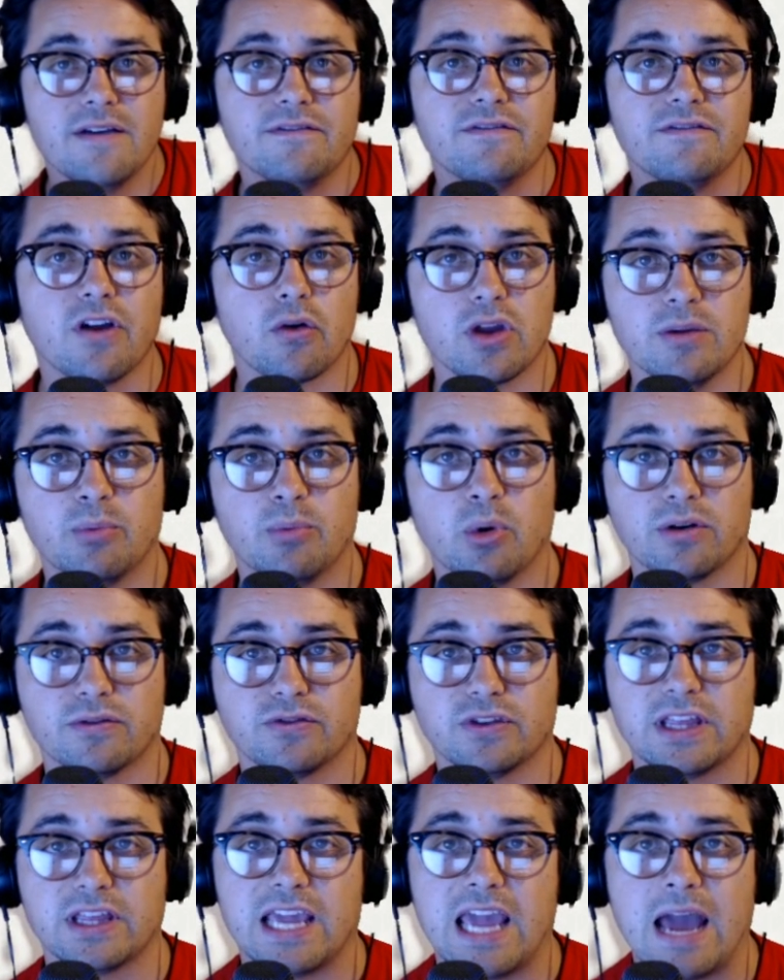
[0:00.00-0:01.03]
Very important
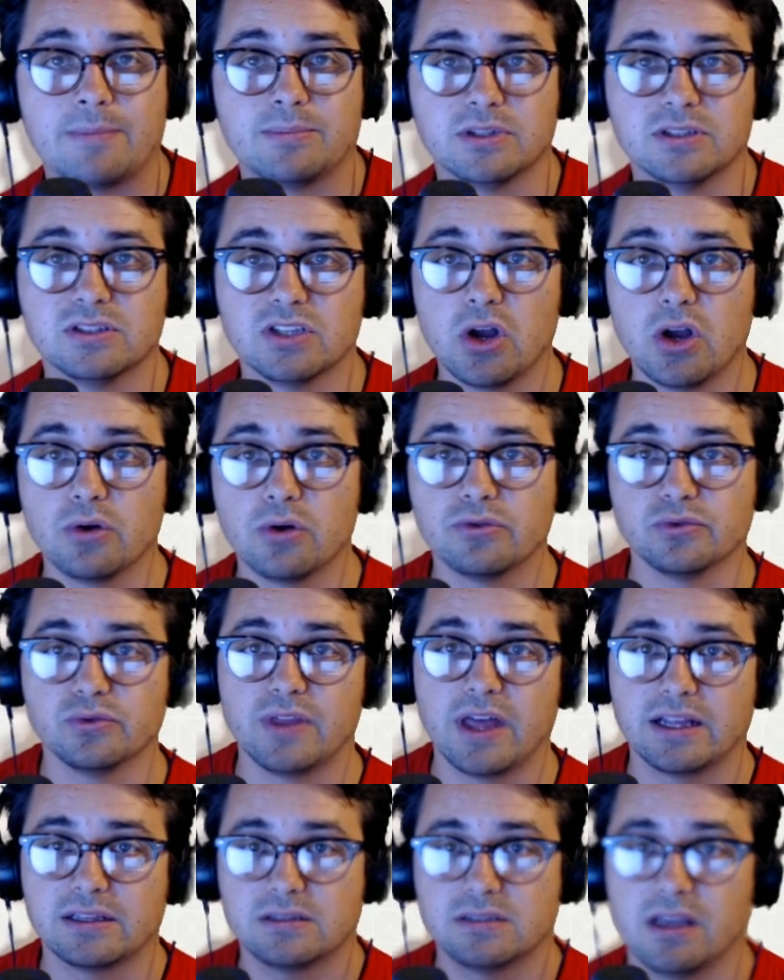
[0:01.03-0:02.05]
for the captains to go through
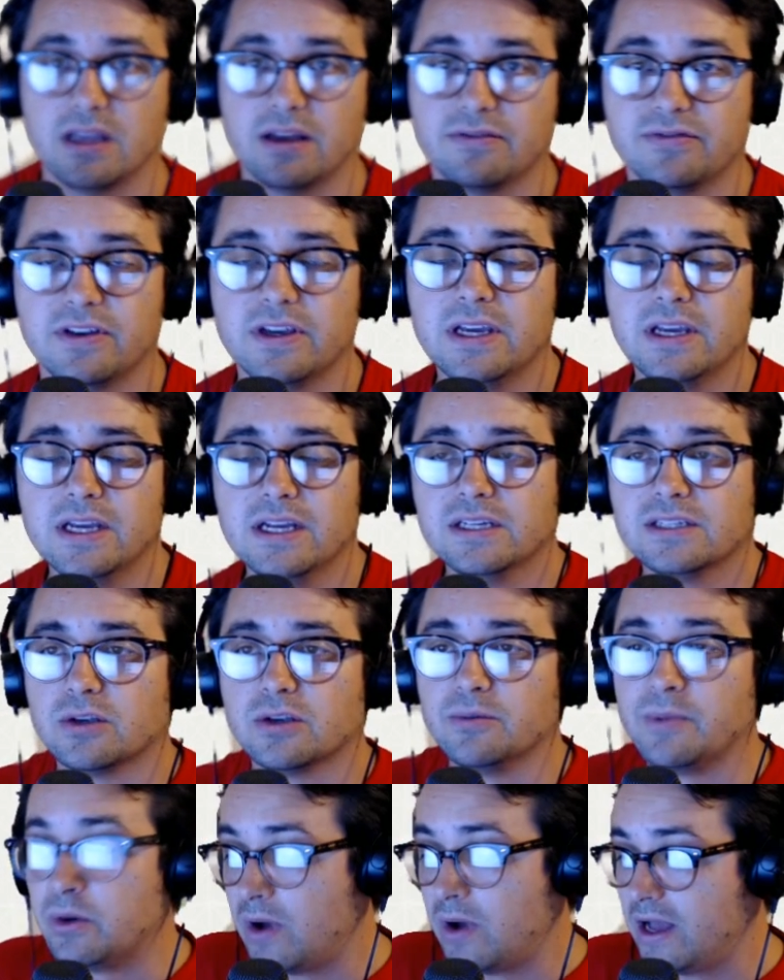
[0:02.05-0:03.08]
that stuff. So
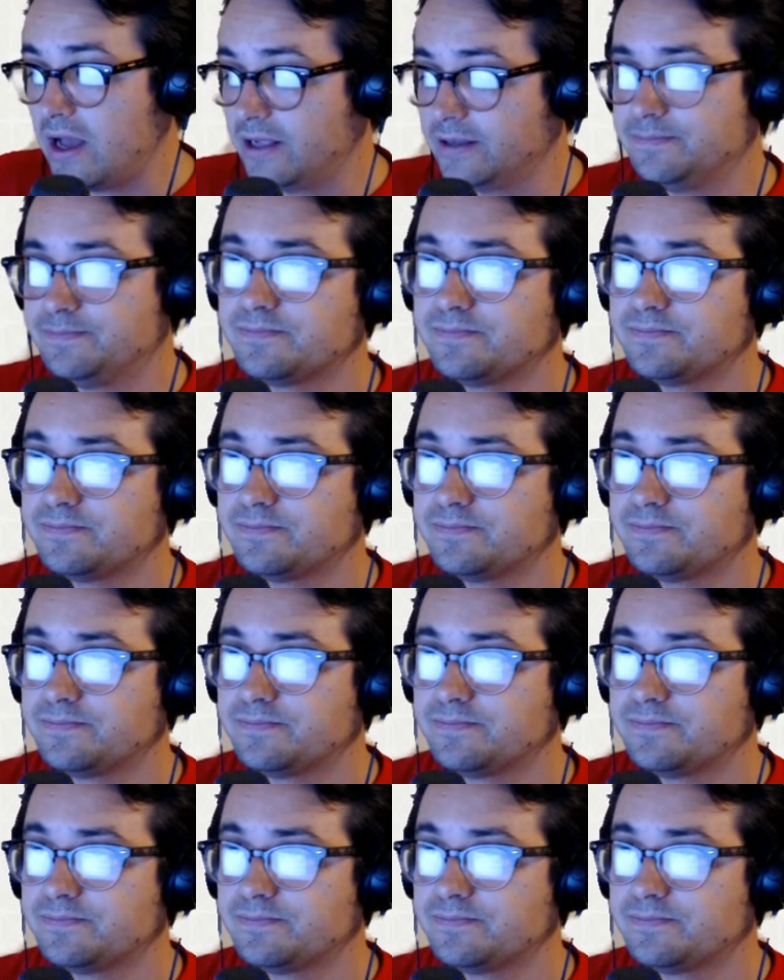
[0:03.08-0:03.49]
meanwhile,